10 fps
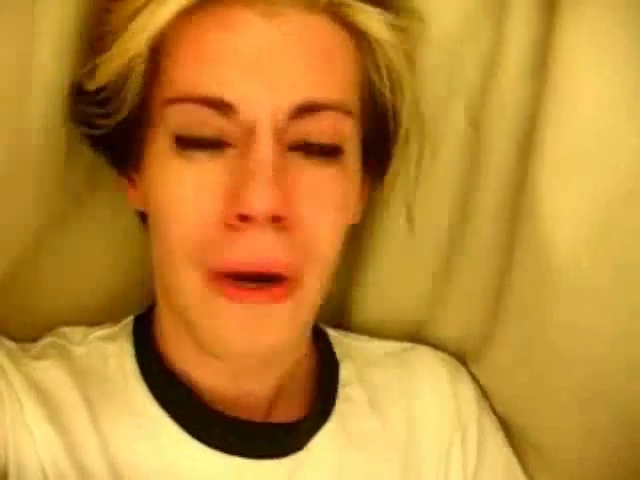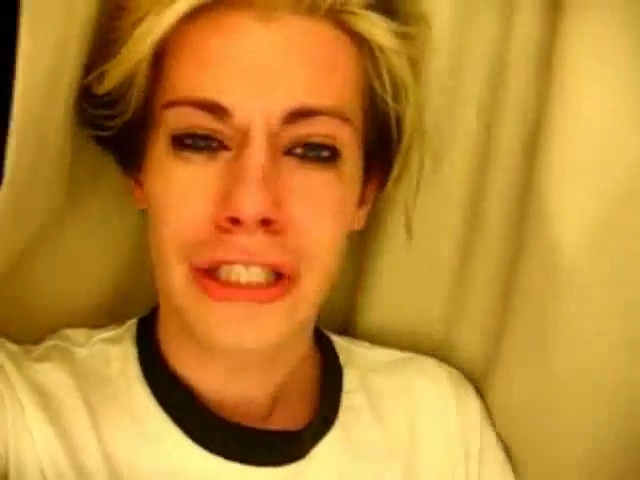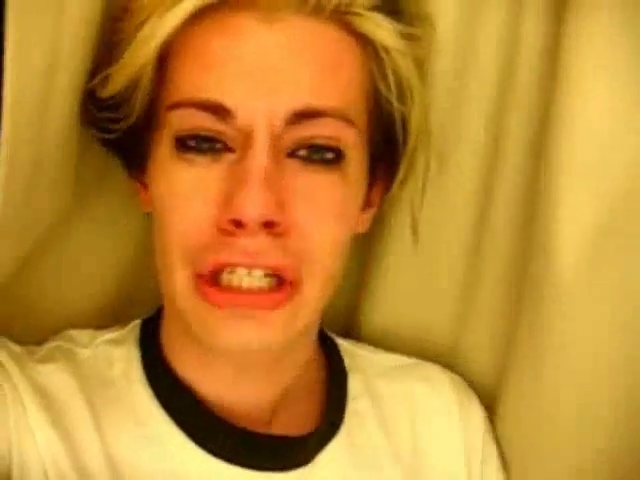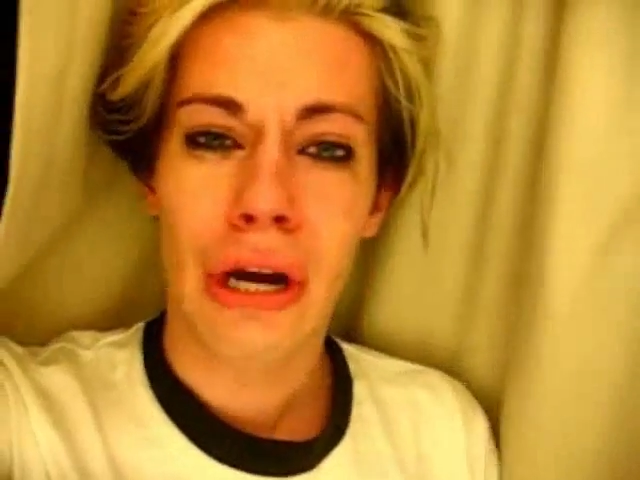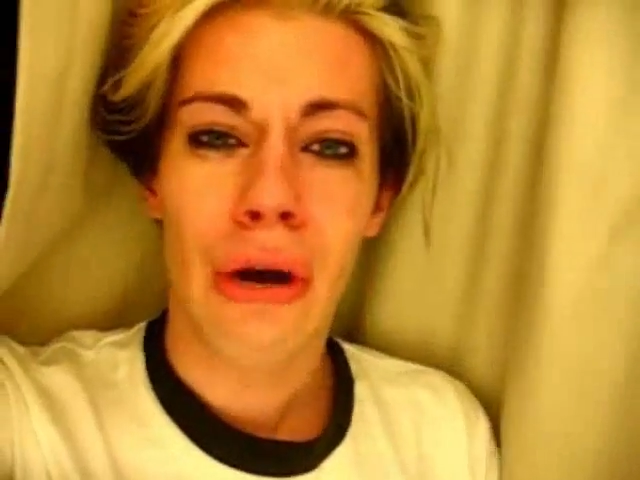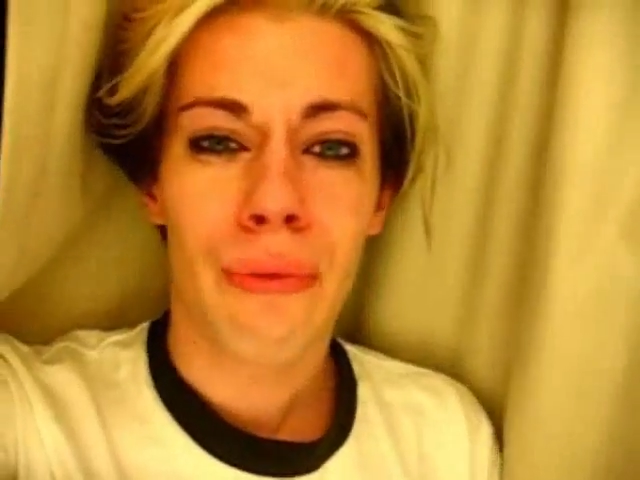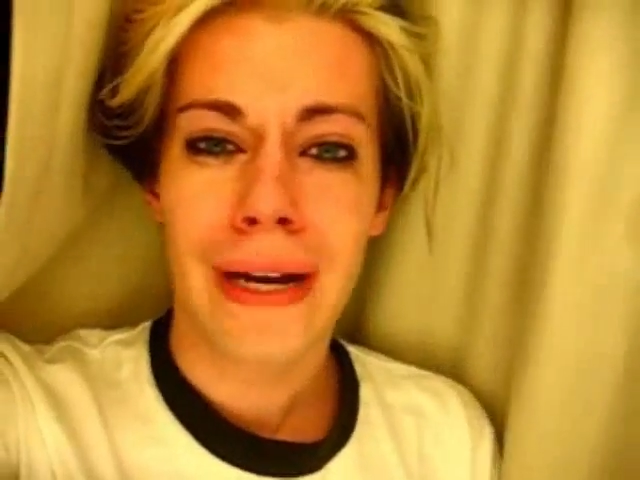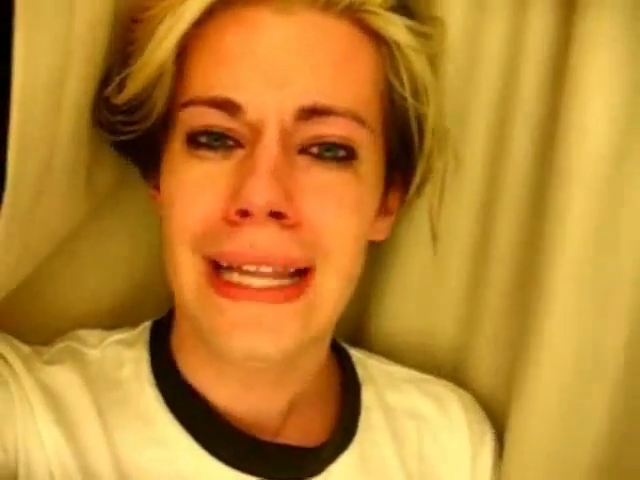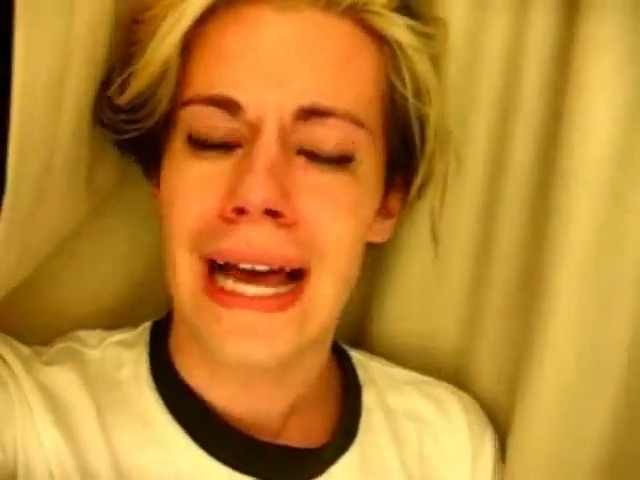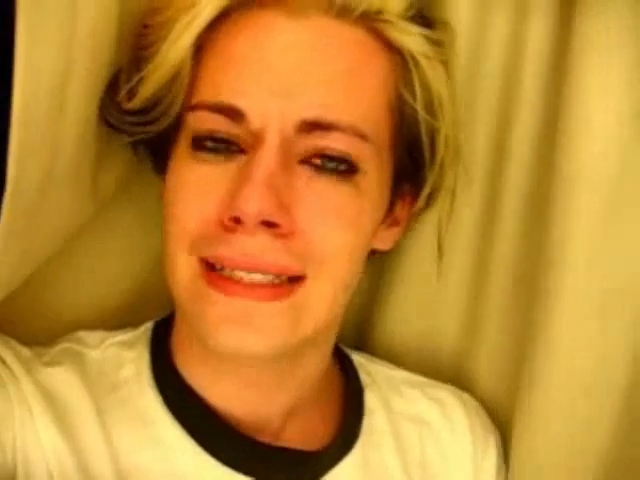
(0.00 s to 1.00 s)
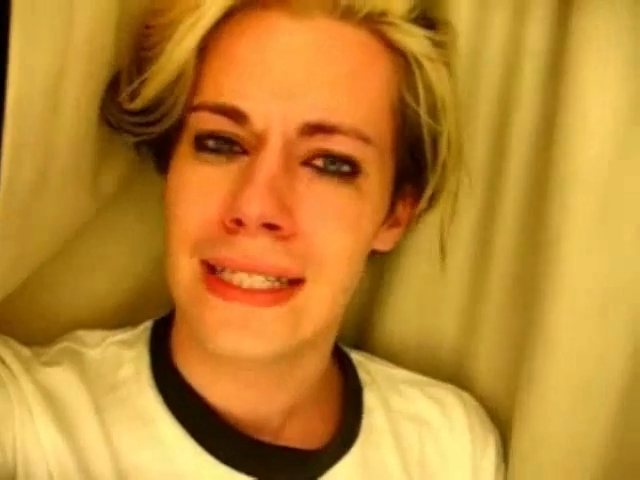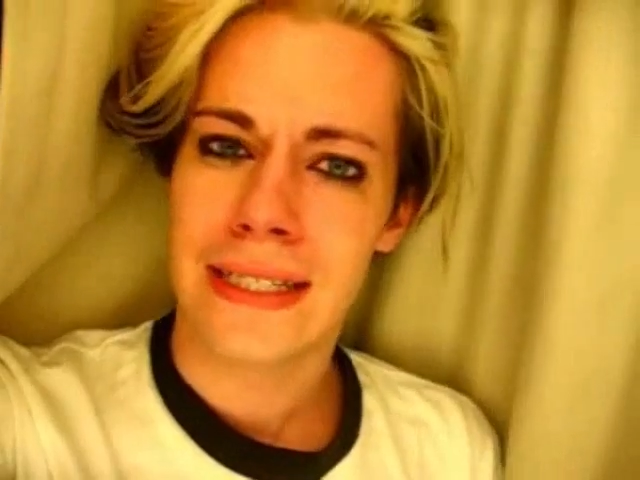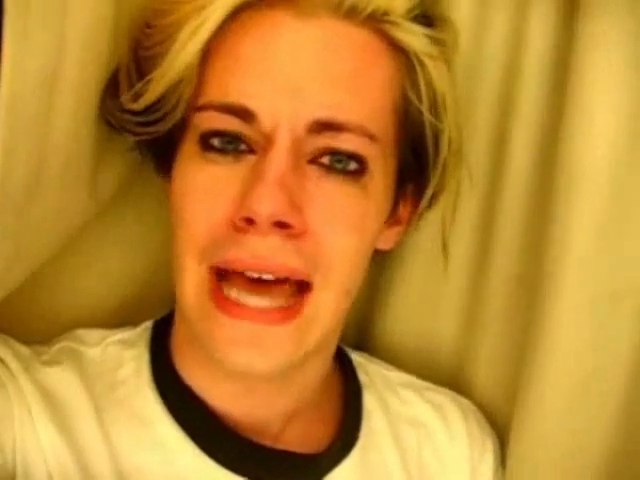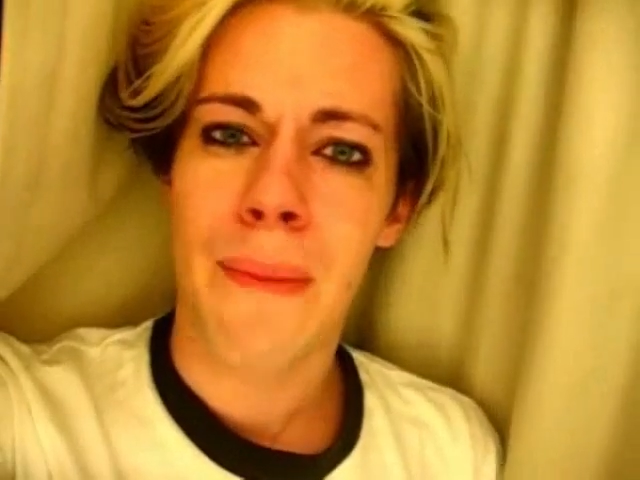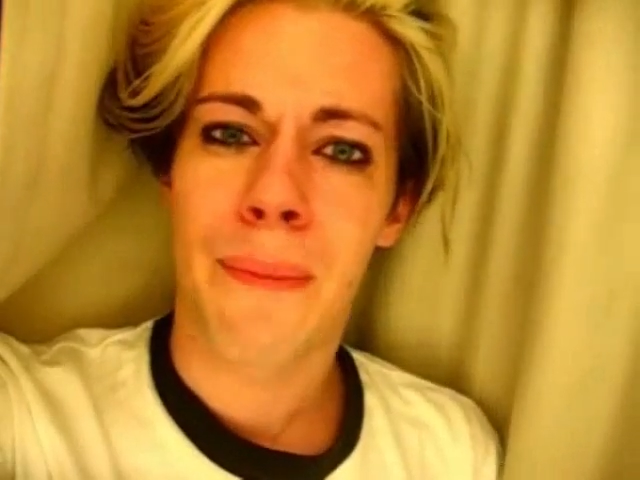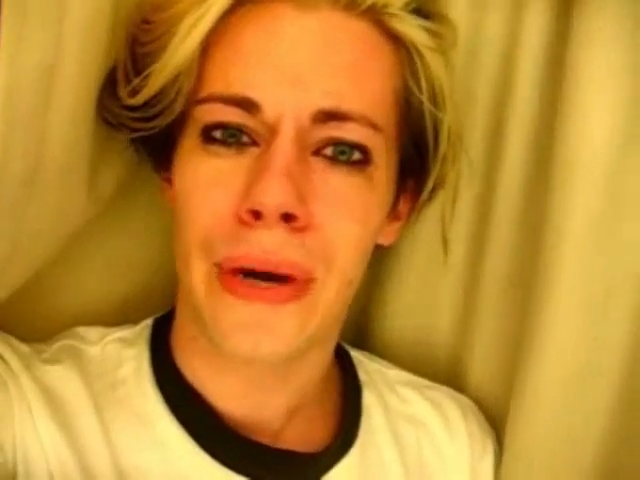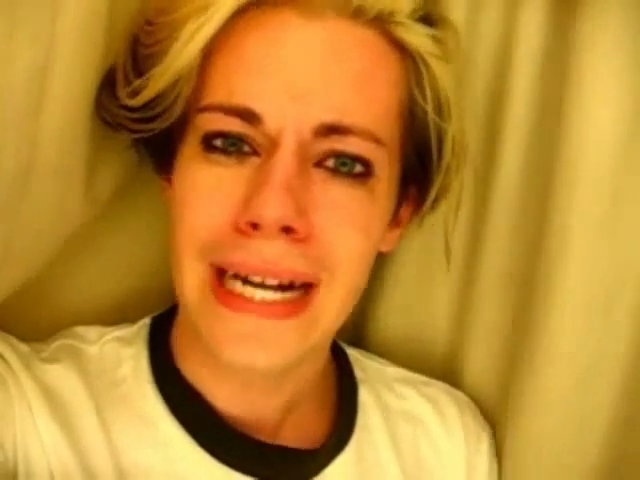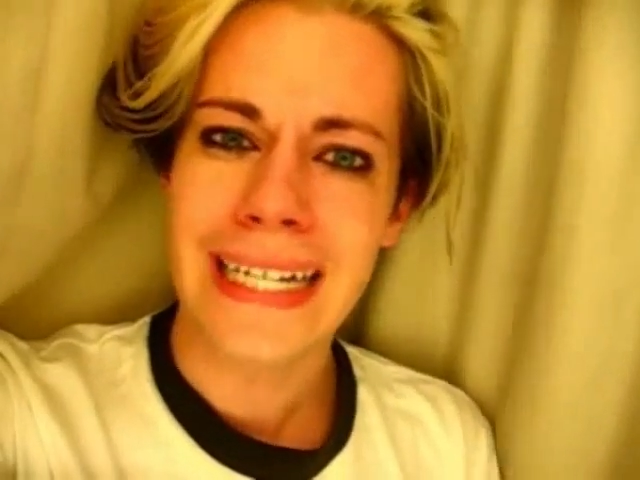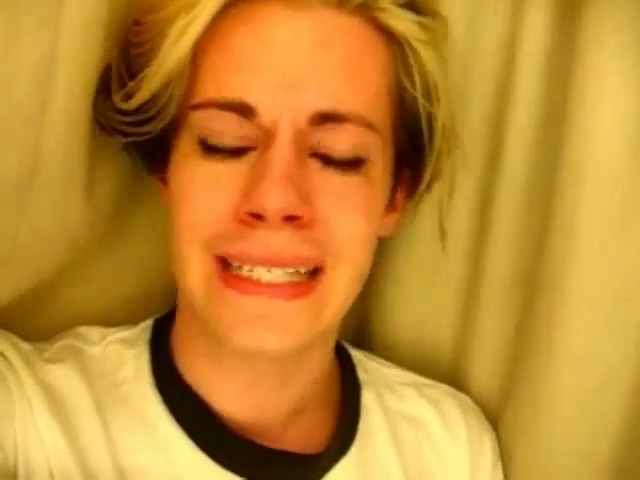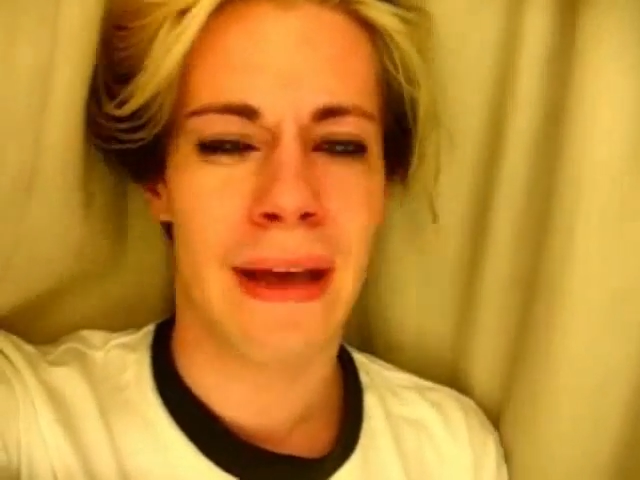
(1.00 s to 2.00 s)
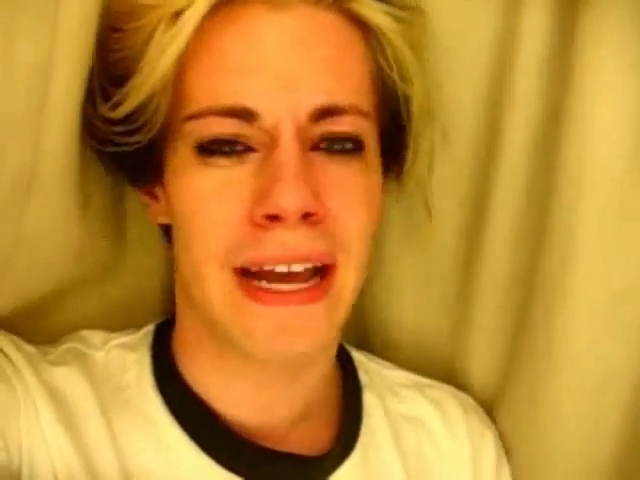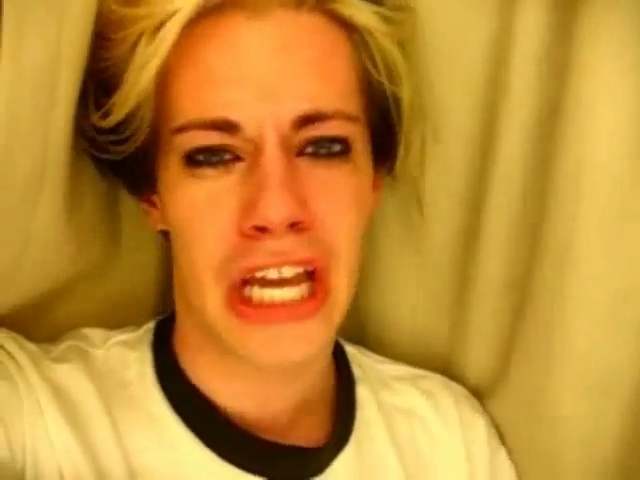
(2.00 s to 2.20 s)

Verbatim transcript: What you don't realize is that Britney's